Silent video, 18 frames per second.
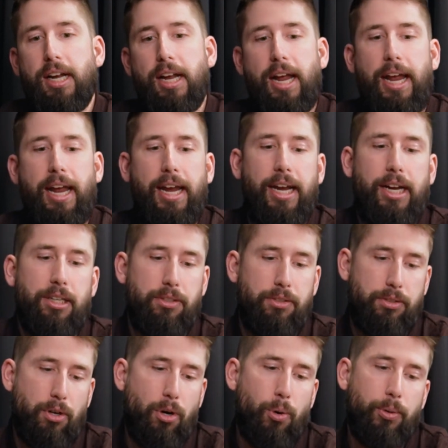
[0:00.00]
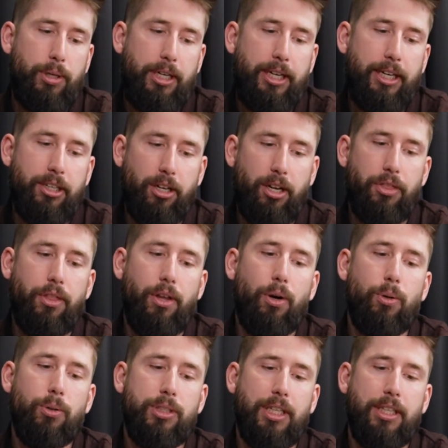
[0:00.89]
And honing in on
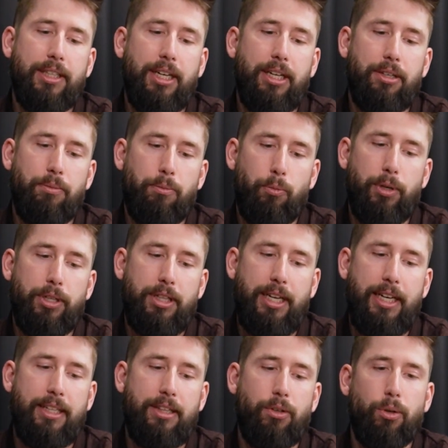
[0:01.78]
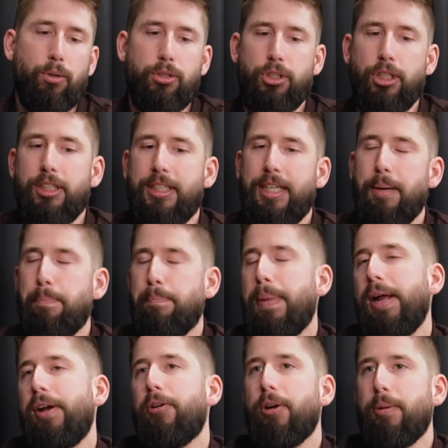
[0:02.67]
those, and then within those, just get
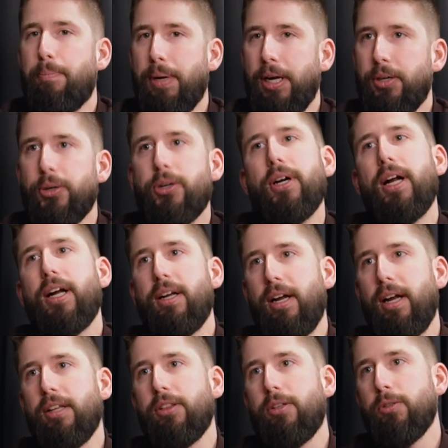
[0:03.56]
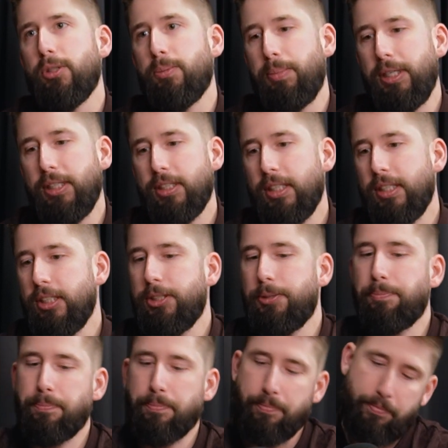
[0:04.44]
better and better at those pieces.
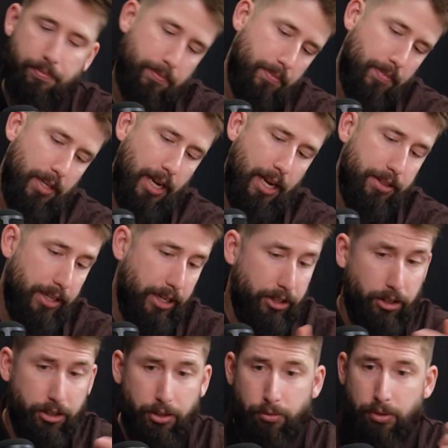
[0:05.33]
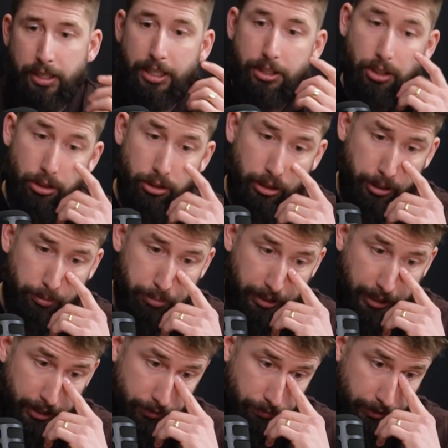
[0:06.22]
And then on the relationship
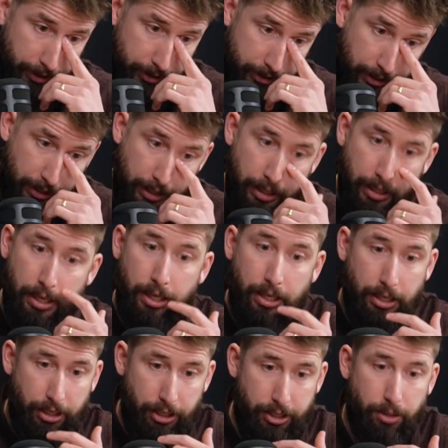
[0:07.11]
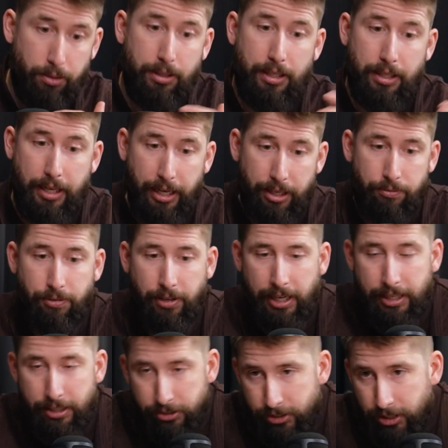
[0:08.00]
side of it, life
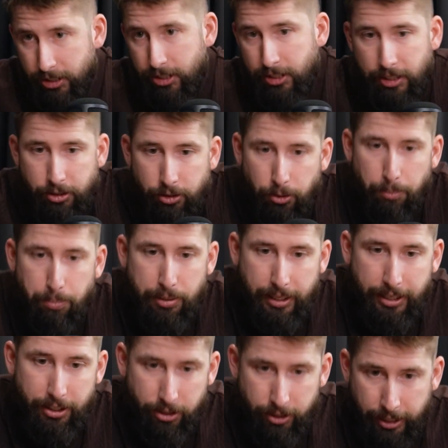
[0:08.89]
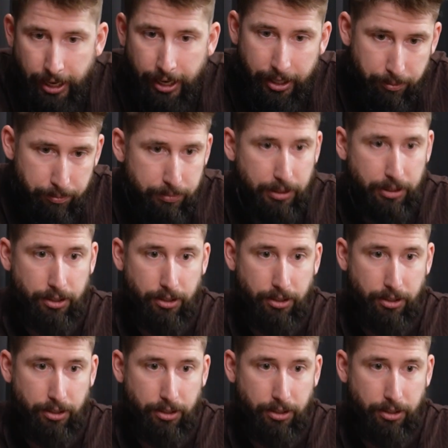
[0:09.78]
is a single player game.